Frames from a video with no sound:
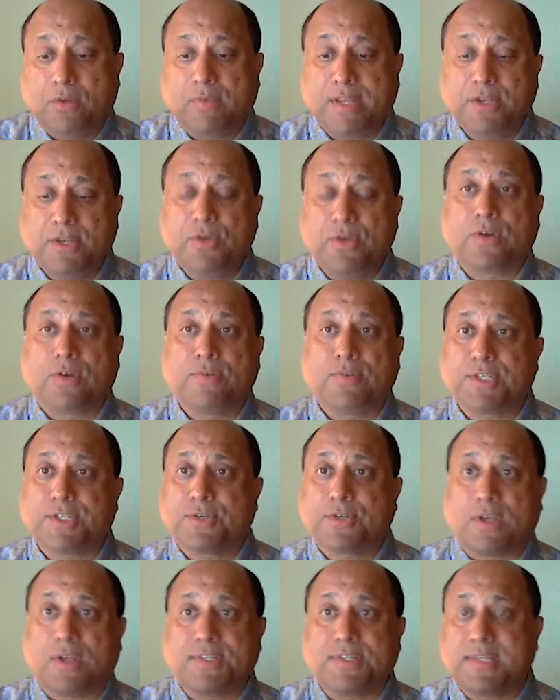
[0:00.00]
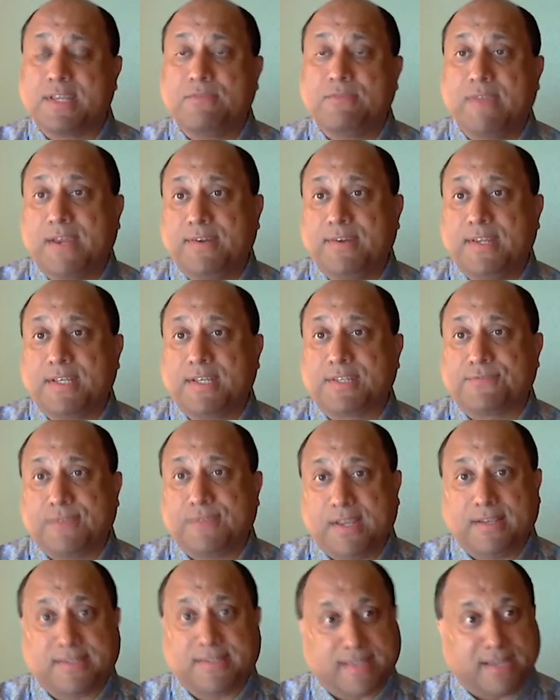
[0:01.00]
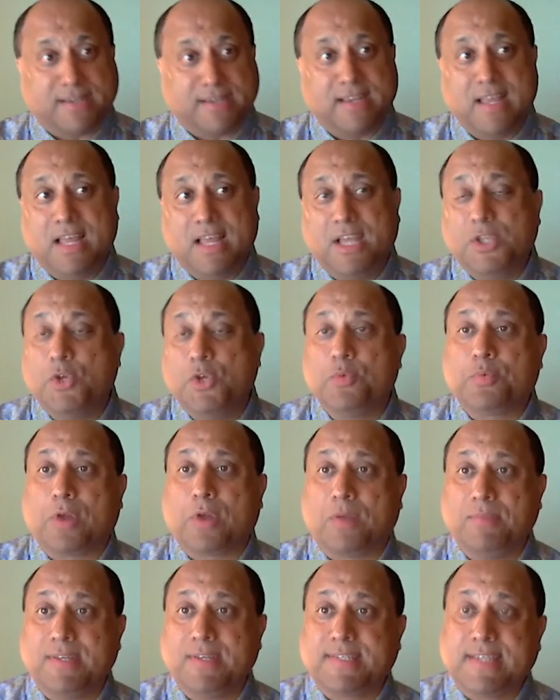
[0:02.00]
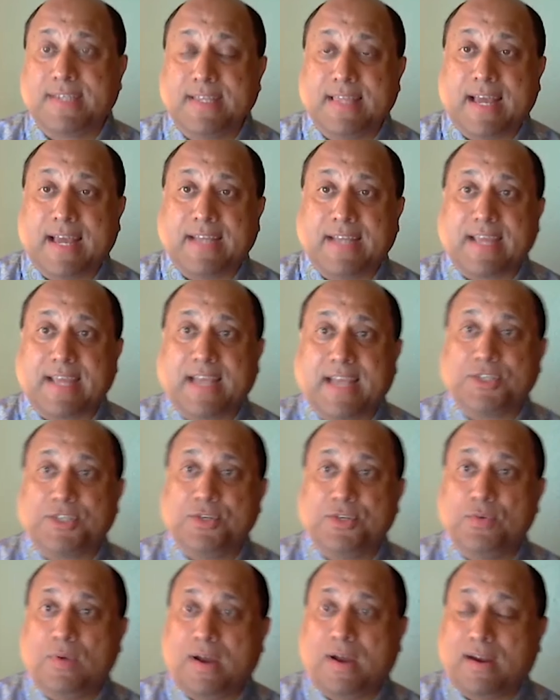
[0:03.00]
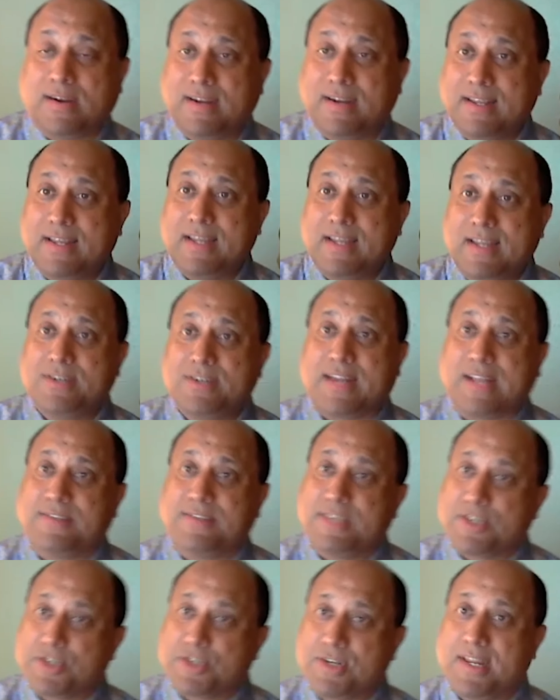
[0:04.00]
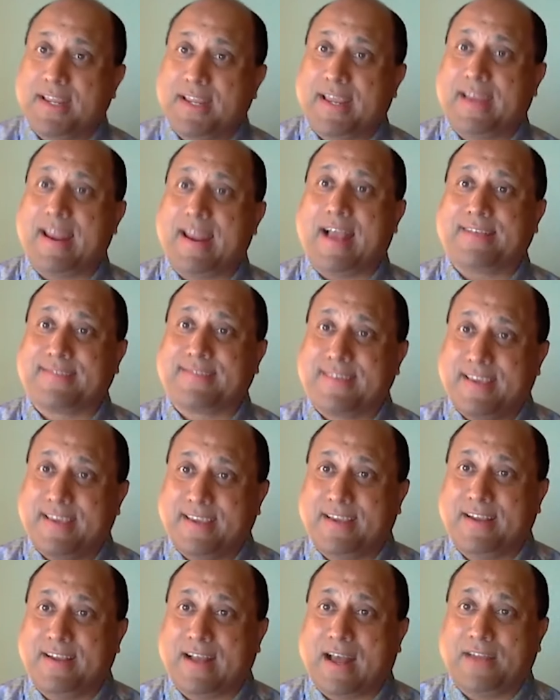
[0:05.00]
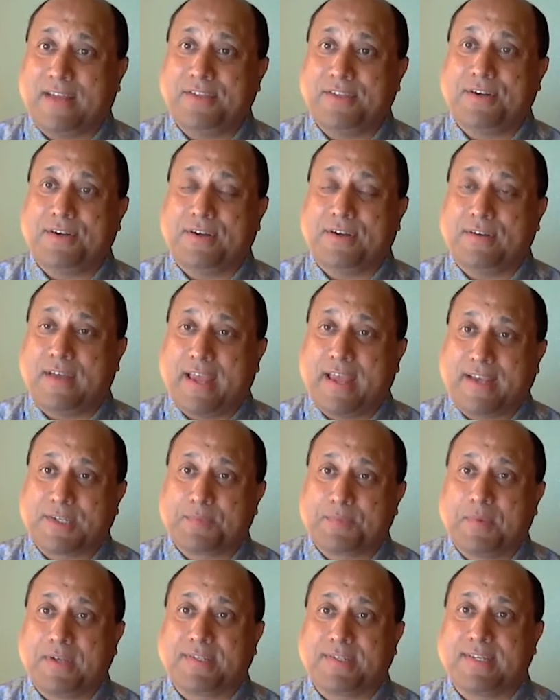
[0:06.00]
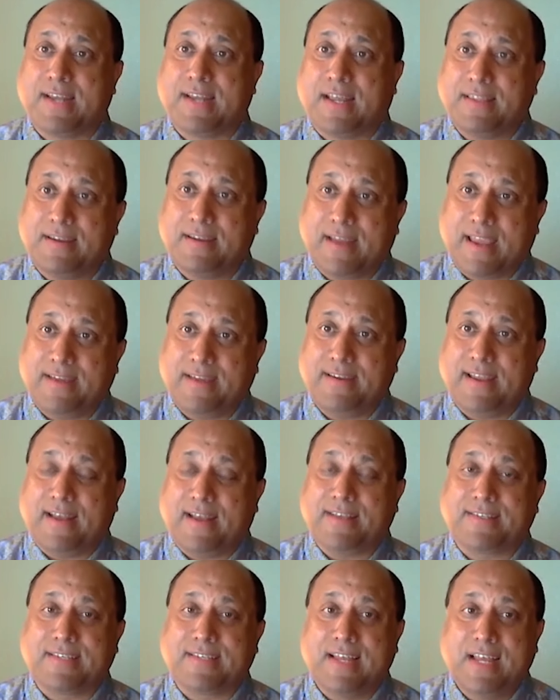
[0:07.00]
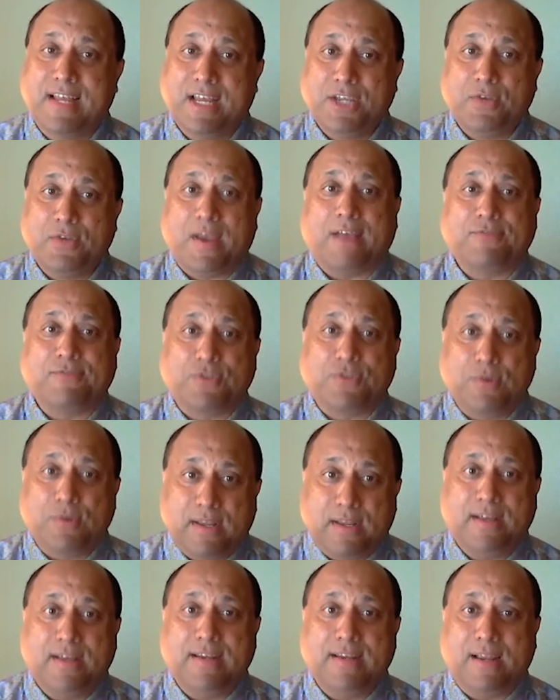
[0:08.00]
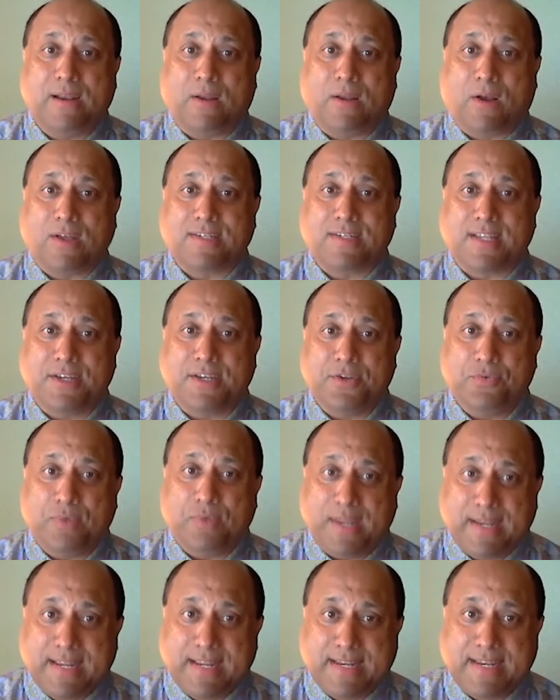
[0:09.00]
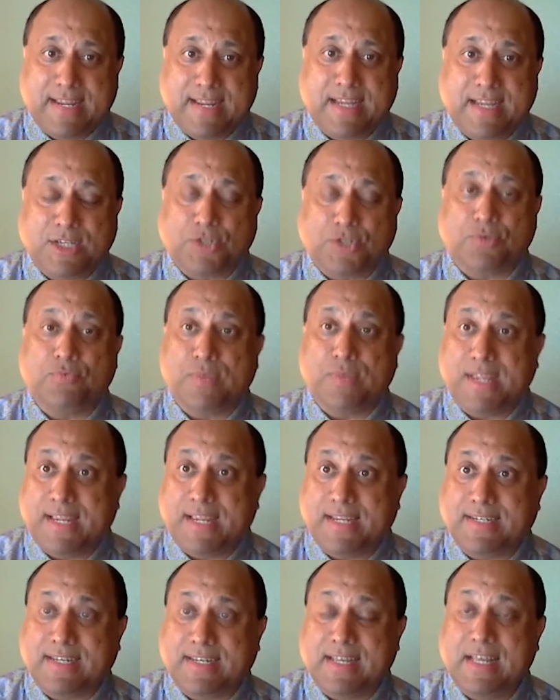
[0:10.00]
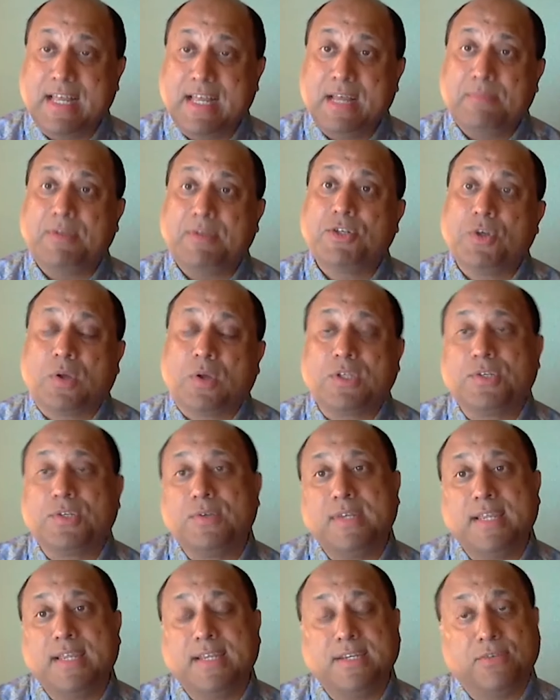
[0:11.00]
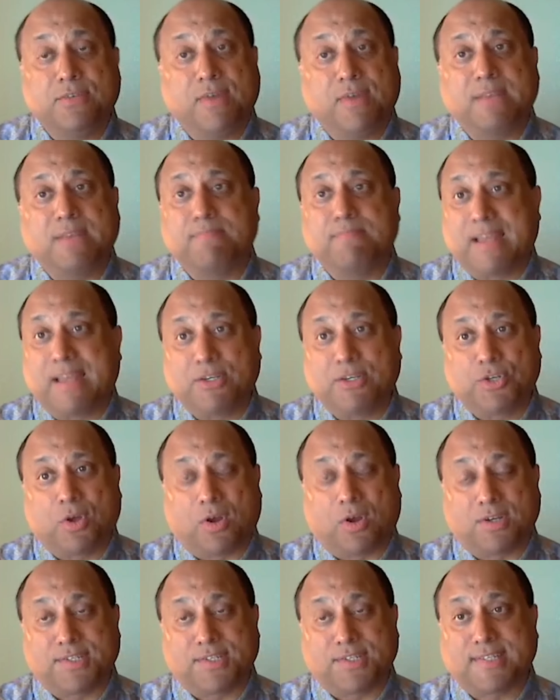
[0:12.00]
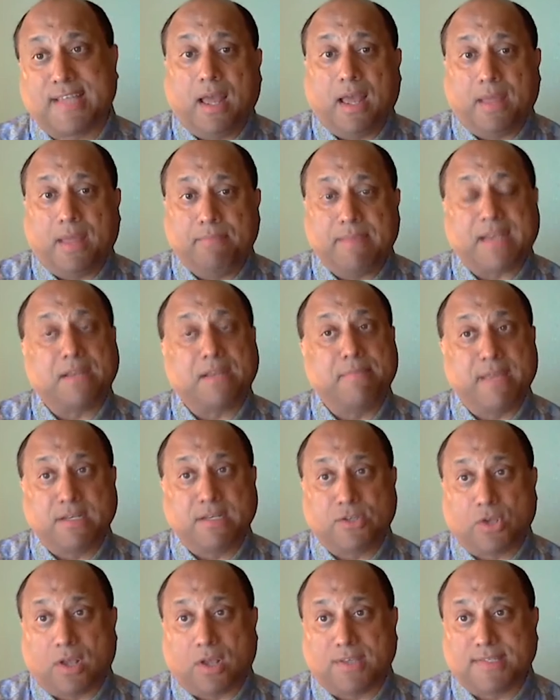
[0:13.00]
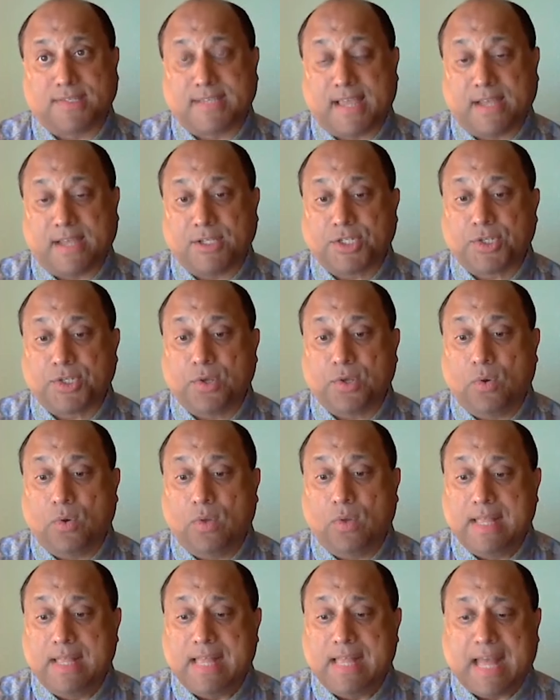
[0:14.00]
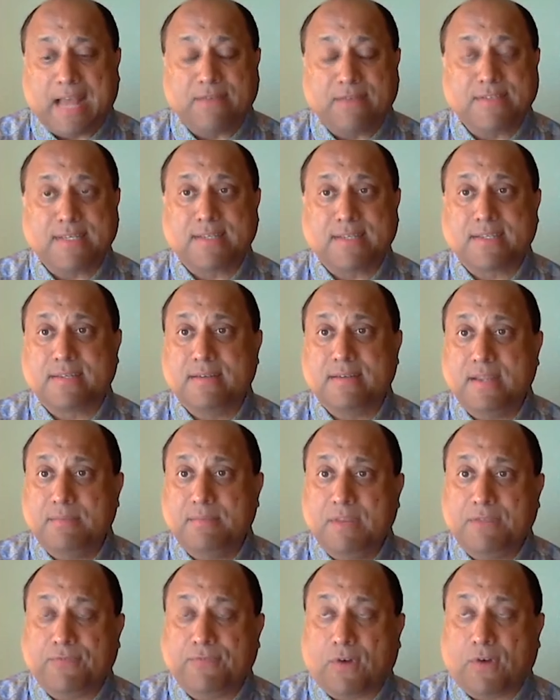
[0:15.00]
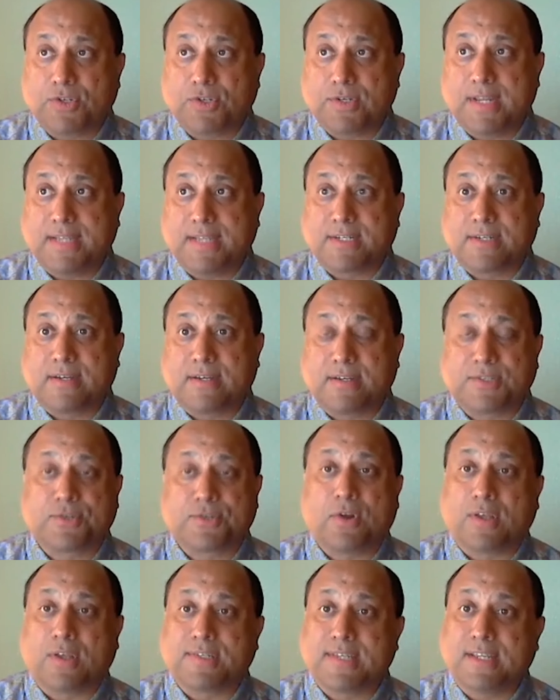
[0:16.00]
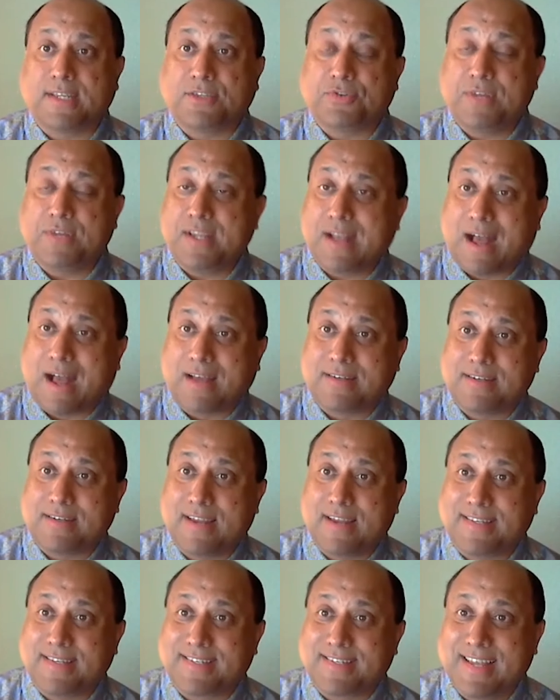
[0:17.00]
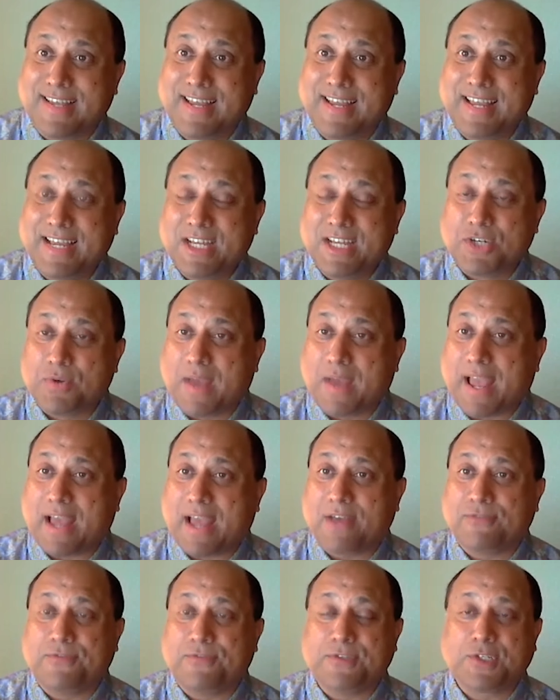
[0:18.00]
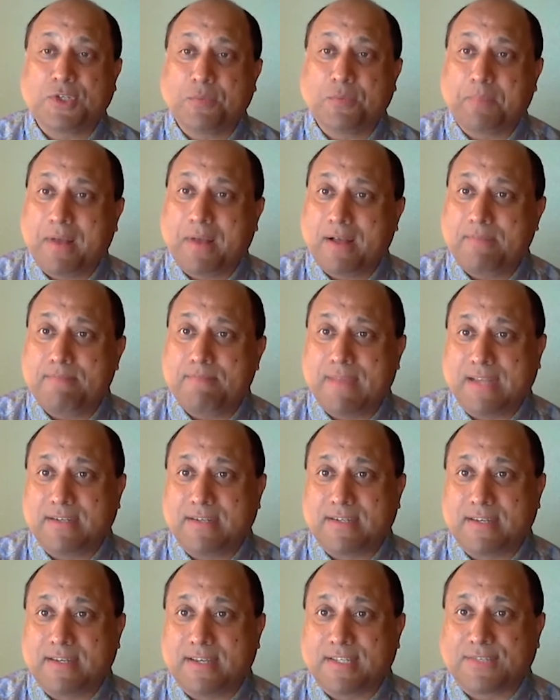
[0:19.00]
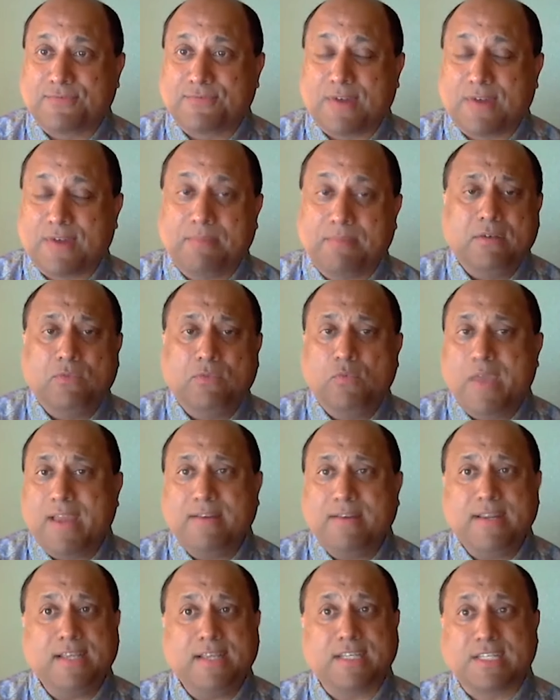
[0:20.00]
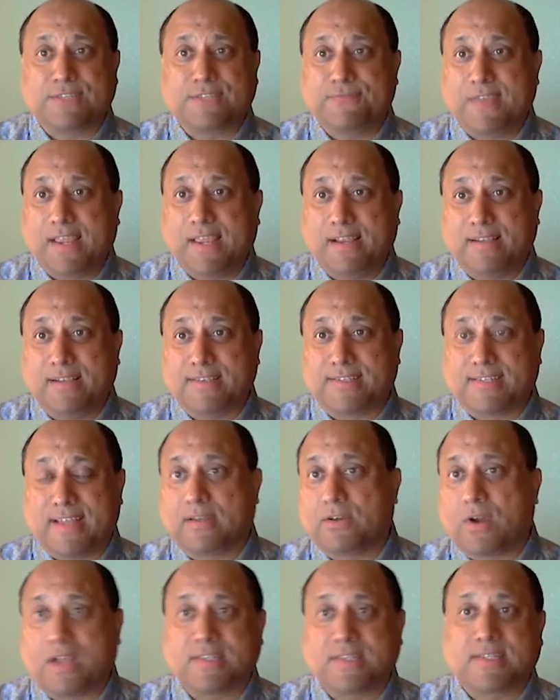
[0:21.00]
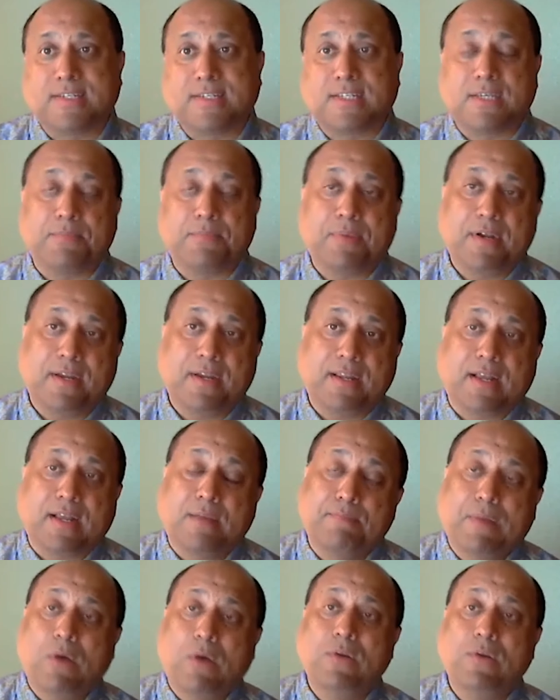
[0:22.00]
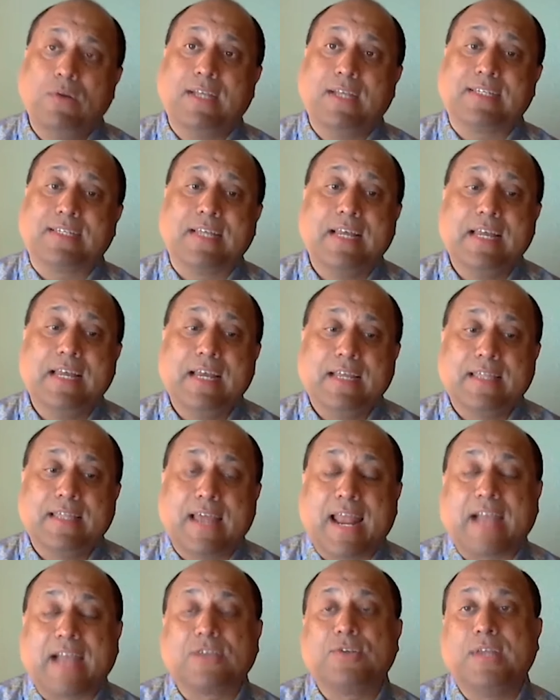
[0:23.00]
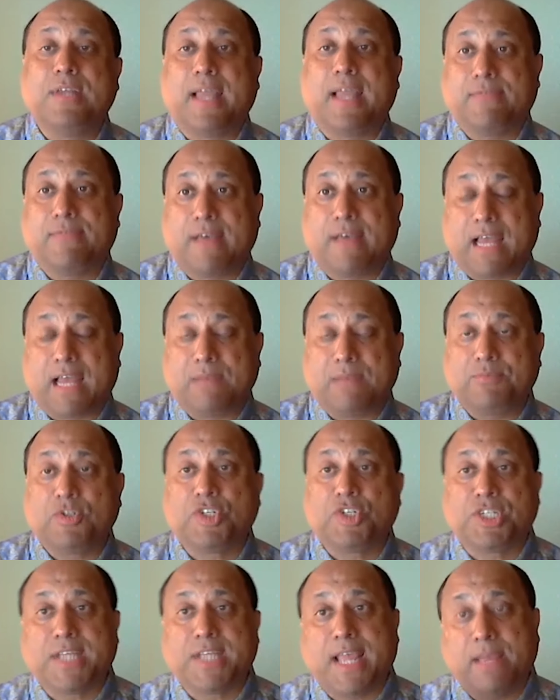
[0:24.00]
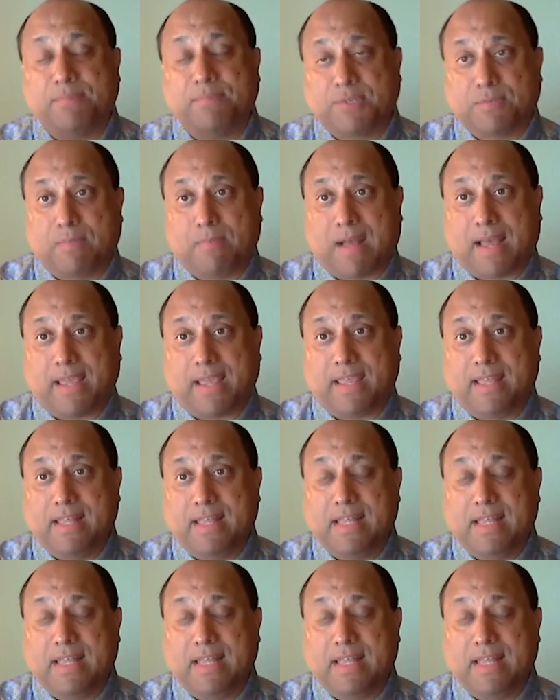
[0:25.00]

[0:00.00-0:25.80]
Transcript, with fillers: when you're crisscrossing various fields, and you probably see that as you are transitioning and asking other experts in other areas, you have to learn a lot and you really need to read, but you also need great mentors and meta-mentors. And so I was extremely fortunate crisscrossing three continents to have superb mentors from various fields, cross-disciplinary components that actually have helped shape my